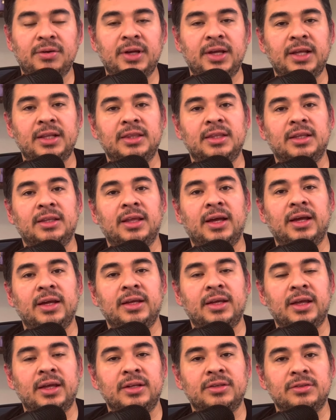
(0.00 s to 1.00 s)
Hit the
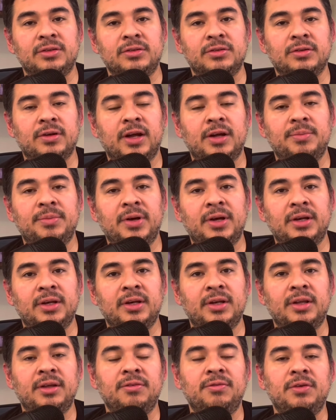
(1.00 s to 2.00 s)
like and subscribe
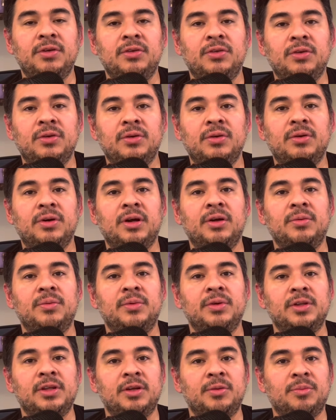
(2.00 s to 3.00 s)
button if you do. I
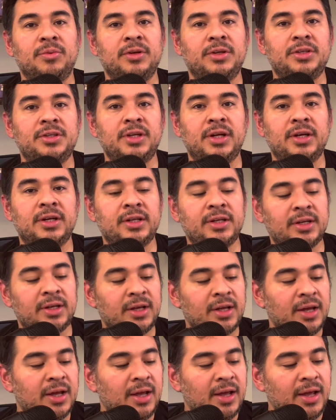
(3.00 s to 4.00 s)
really appreciate it.
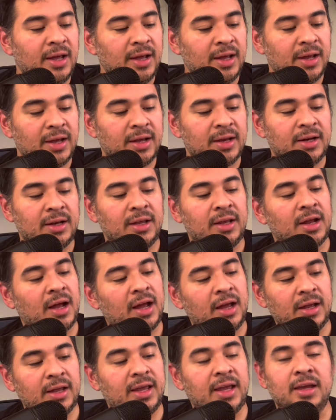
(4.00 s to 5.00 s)
And
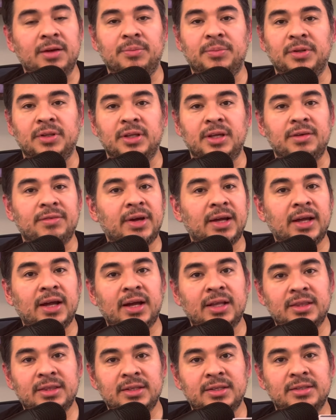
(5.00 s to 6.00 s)
I can't believe I
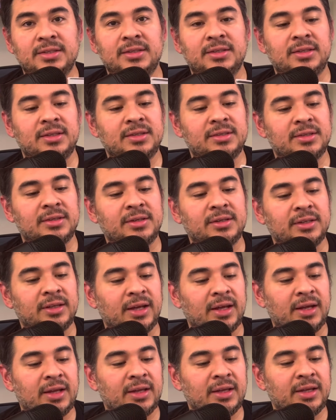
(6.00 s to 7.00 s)
got this early.
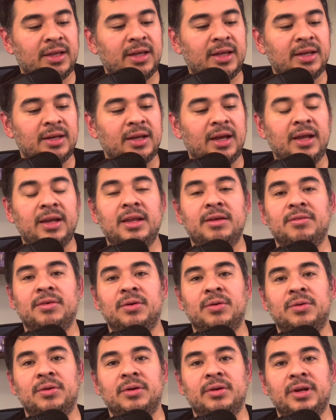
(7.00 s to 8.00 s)
Again, I never
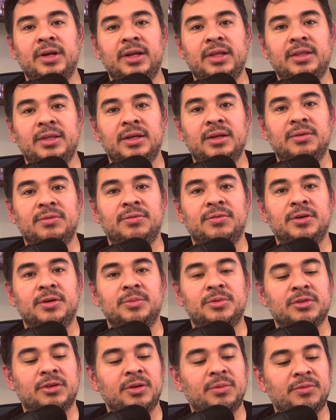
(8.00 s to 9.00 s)
order anything from
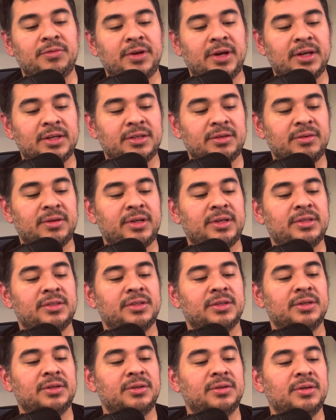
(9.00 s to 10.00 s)
Scream Factory,
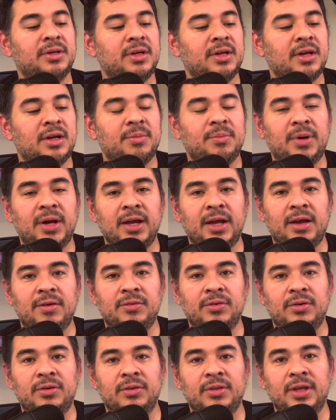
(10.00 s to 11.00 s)
so might have
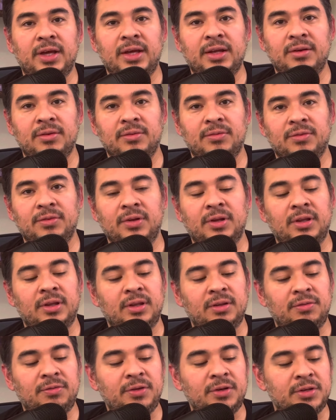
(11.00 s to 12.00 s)
to do that in
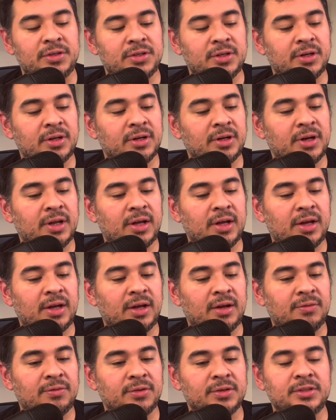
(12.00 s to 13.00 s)
the
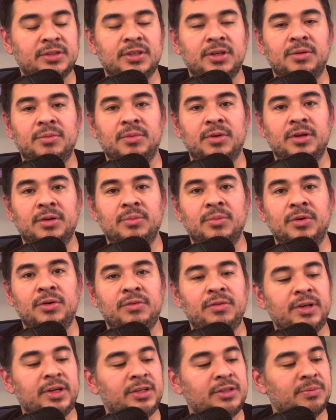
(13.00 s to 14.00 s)
future for some
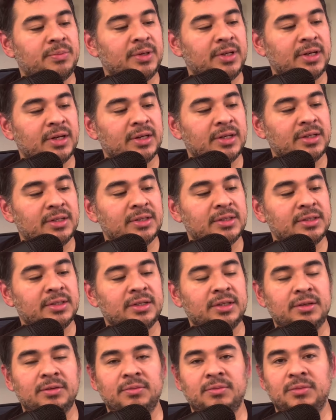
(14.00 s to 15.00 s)
movies, because
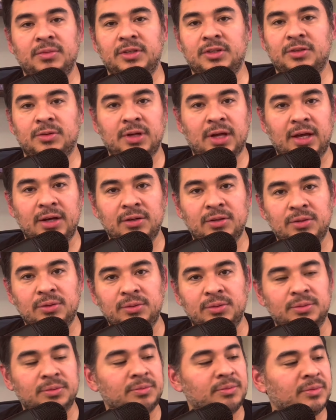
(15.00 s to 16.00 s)
it's kind of
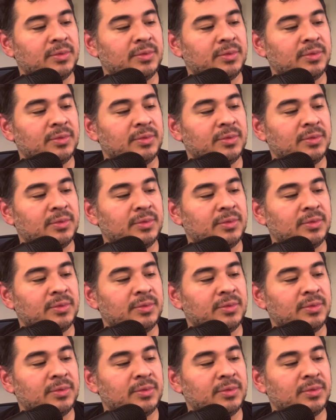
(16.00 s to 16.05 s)
cool.